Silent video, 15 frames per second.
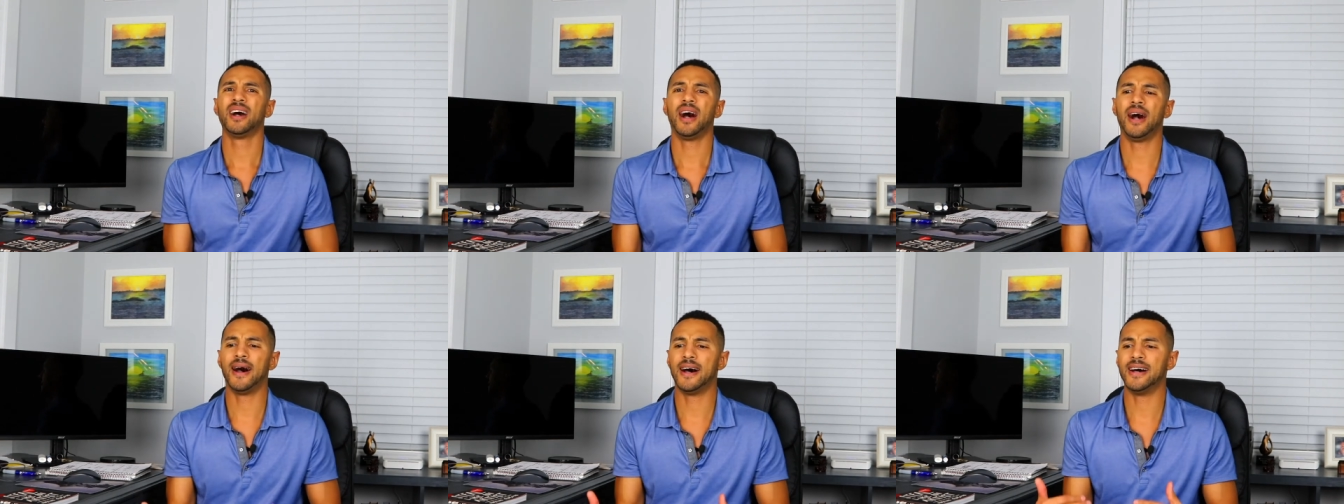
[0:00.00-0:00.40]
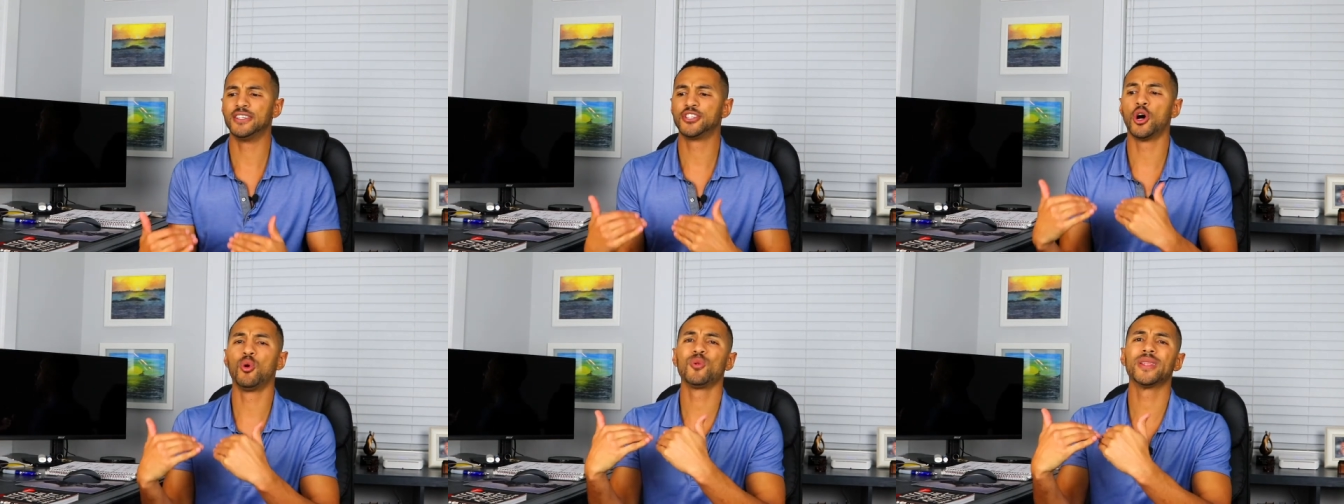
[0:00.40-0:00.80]
Uh,
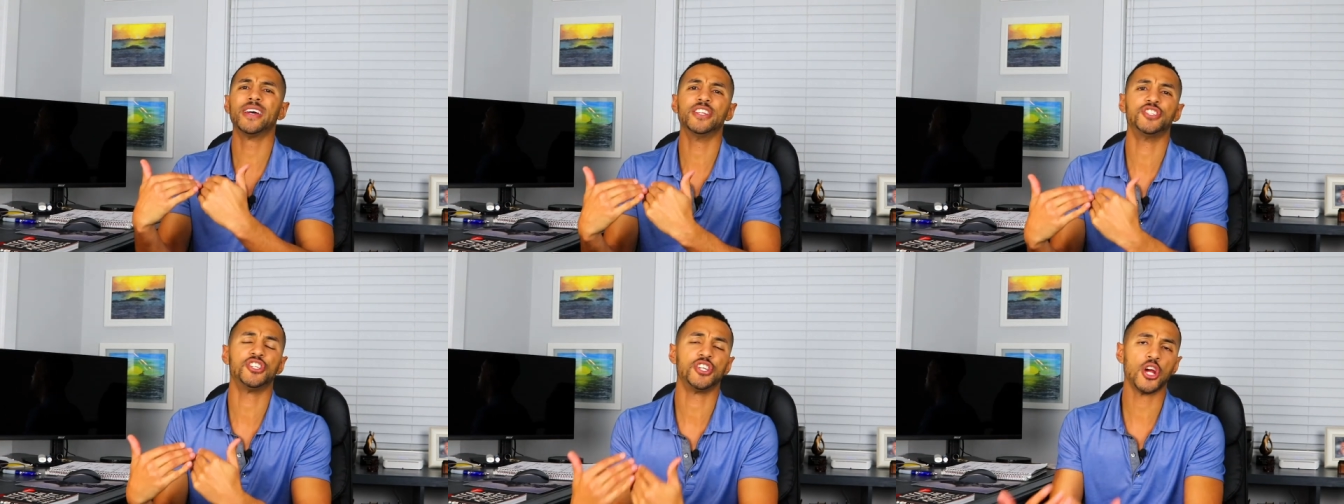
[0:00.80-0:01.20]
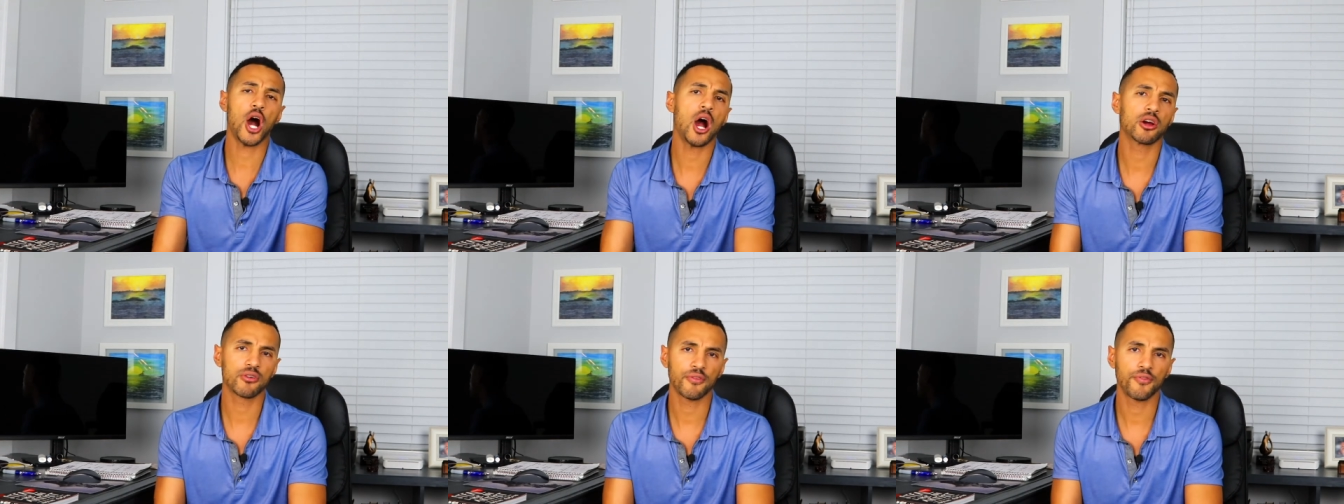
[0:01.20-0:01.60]
don't let
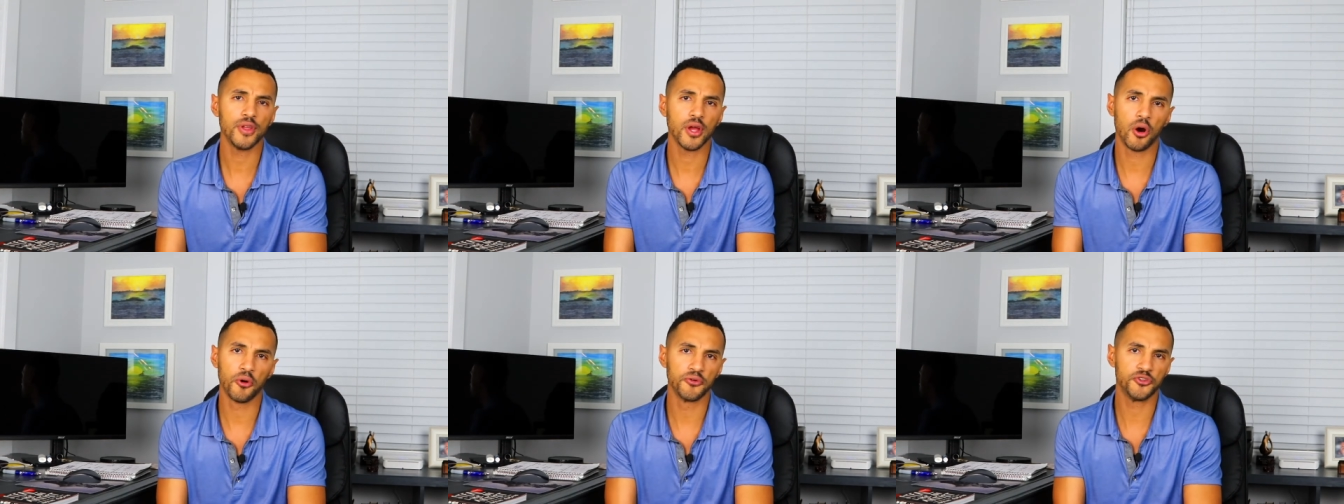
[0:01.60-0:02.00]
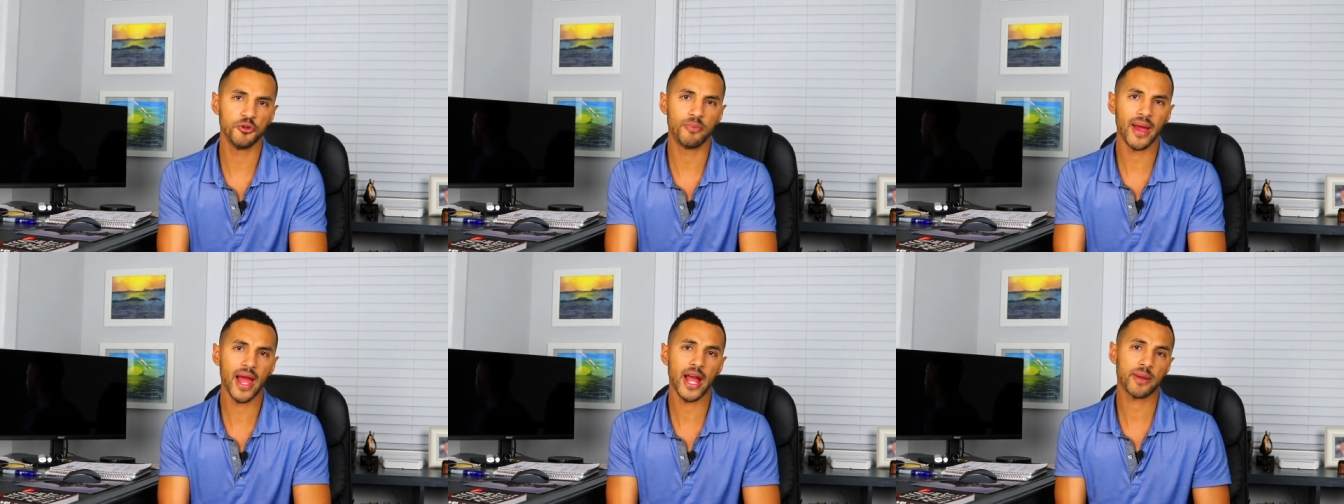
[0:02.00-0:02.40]
geography hold
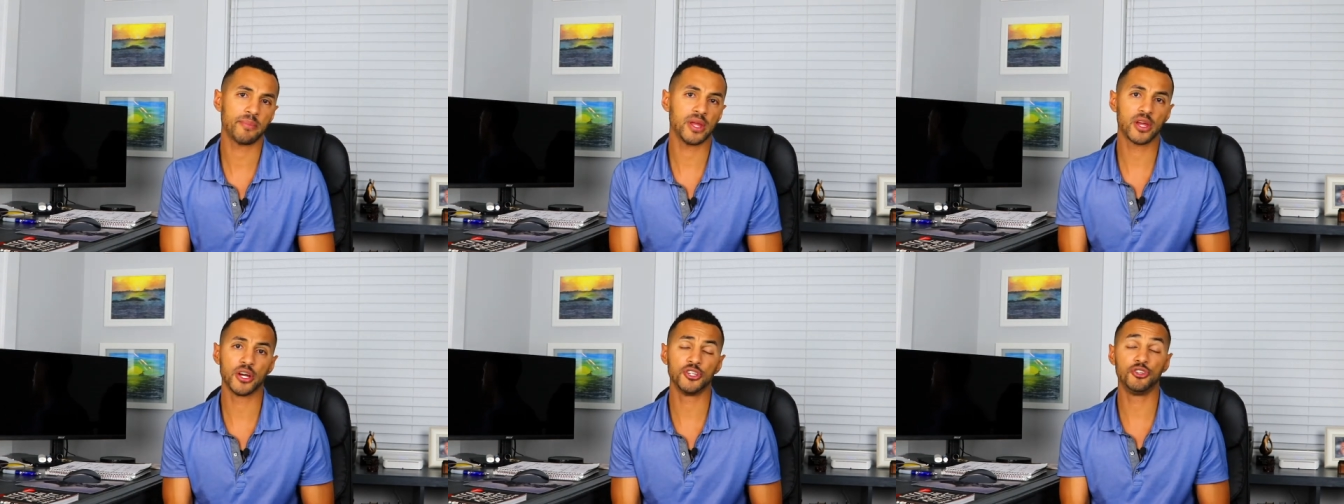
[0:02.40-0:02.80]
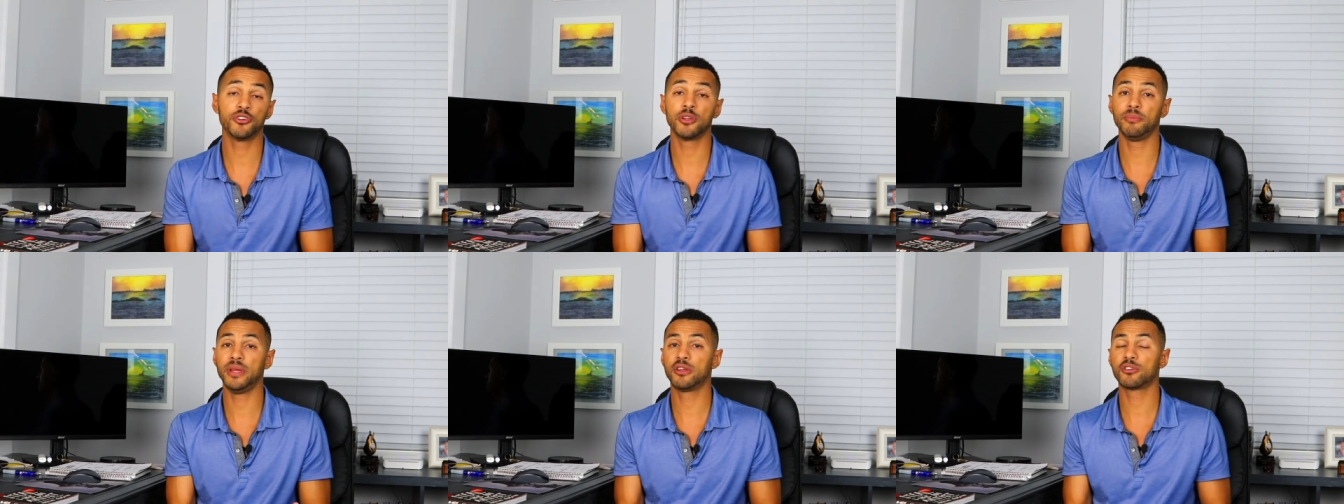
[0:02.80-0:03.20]
you back, because you
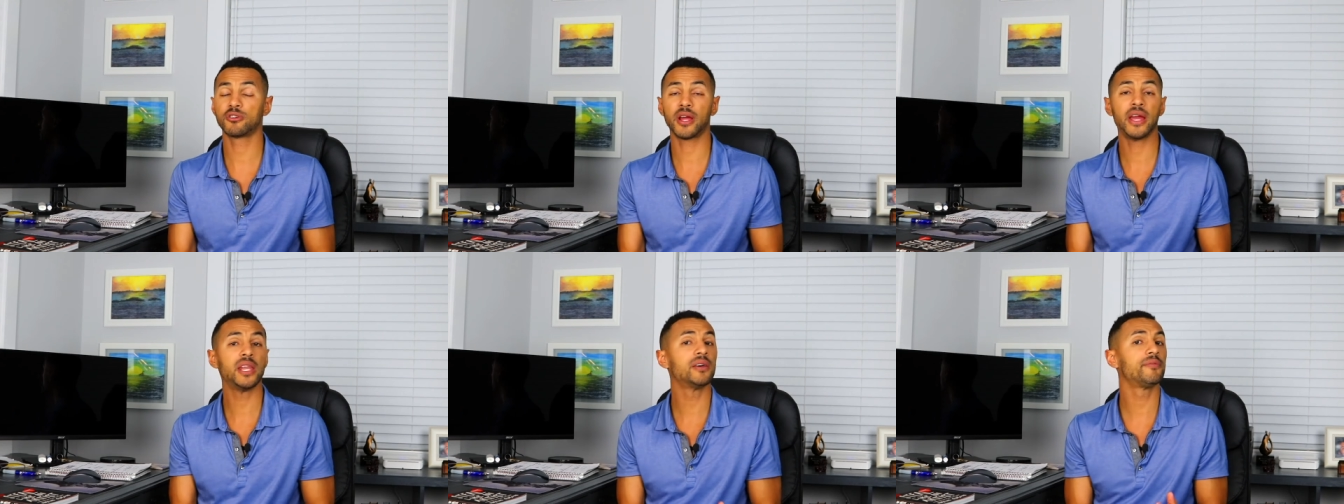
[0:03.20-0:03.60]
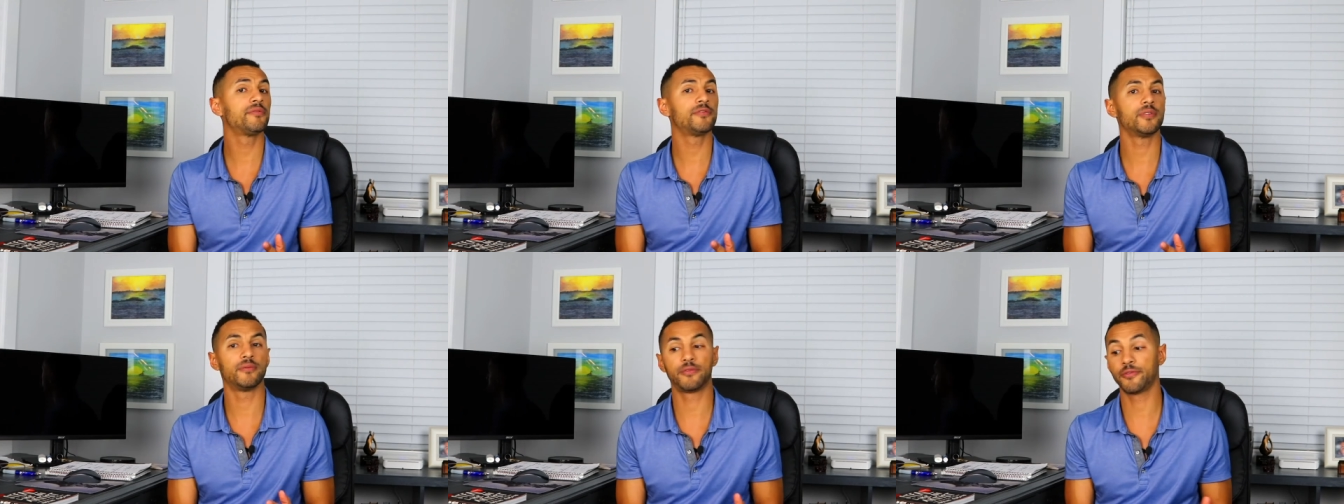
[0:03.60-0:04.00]
can be creative
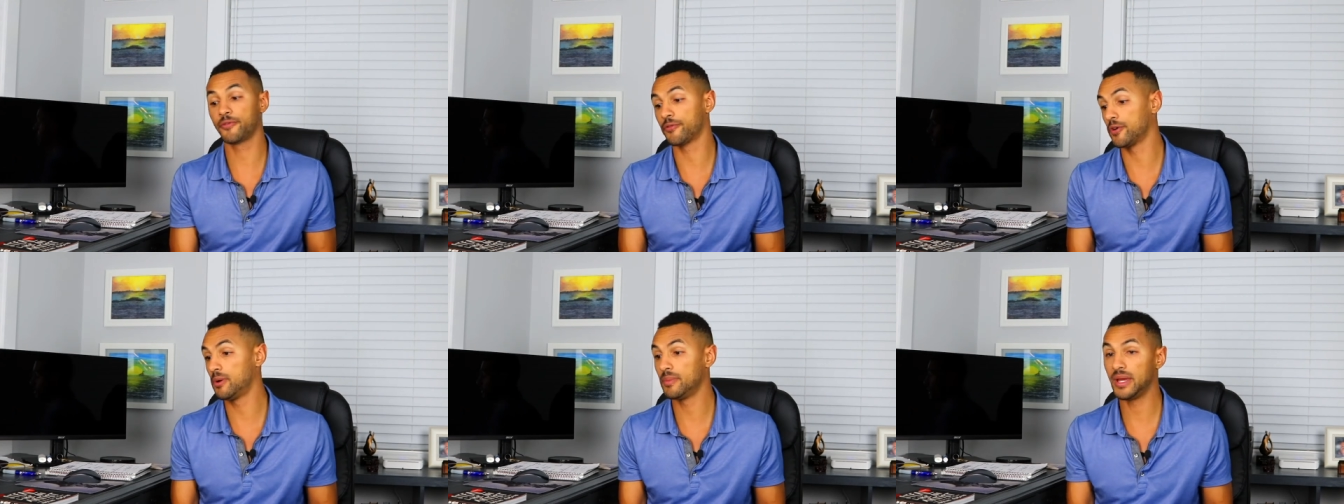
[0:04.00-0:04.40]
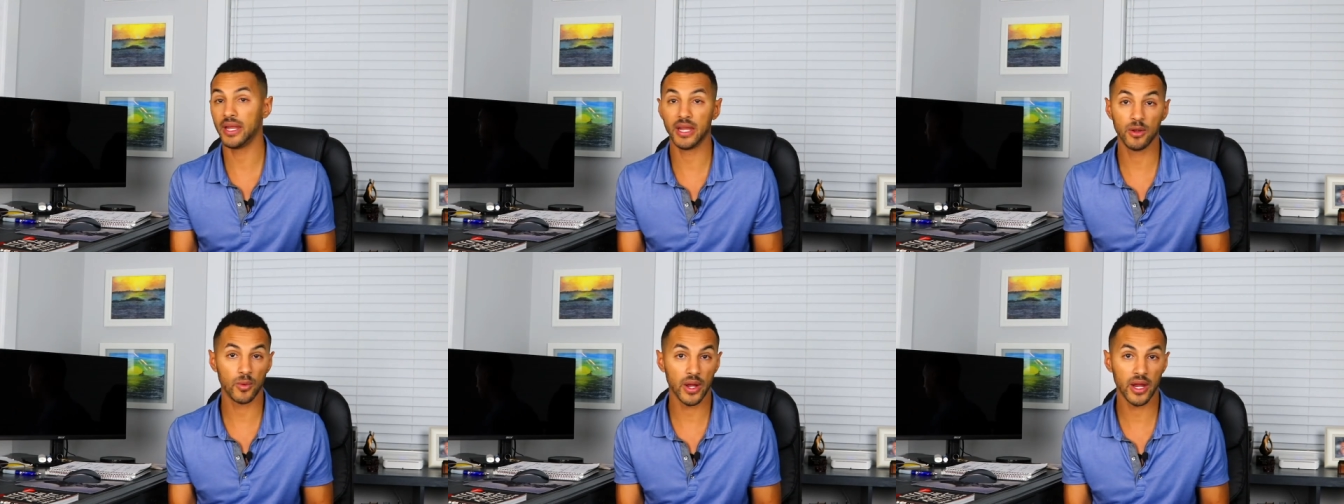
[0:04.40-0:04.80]
from
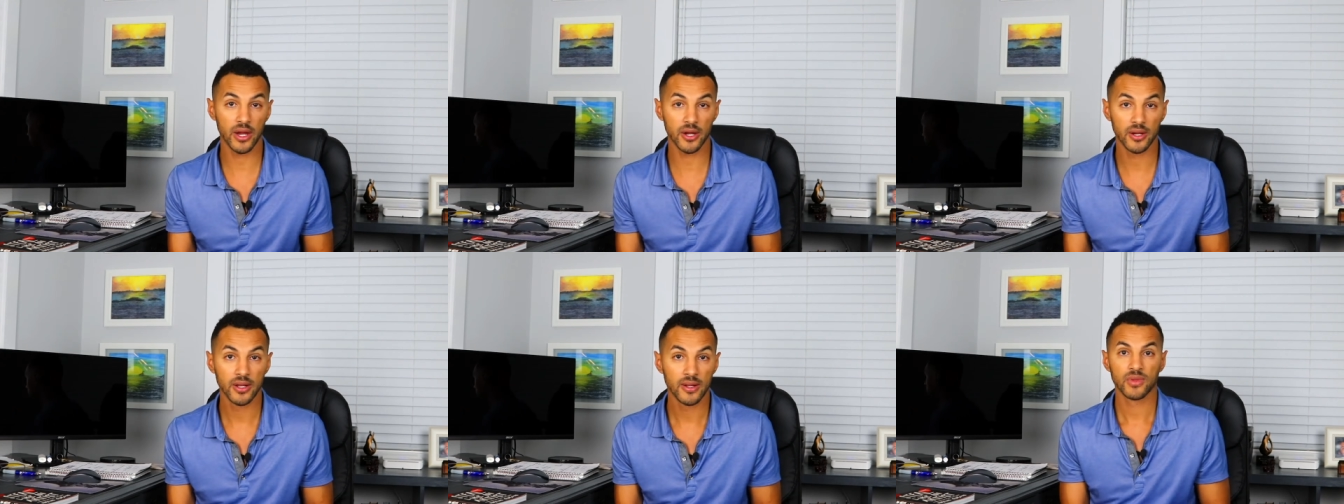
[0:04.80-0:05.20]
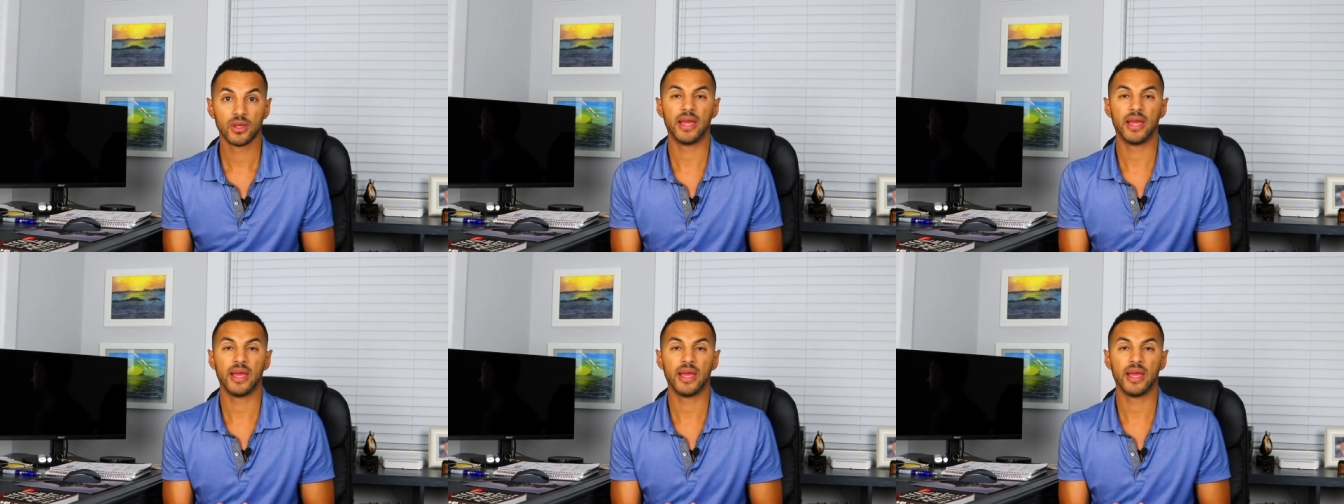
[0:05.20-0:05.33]
anywhere.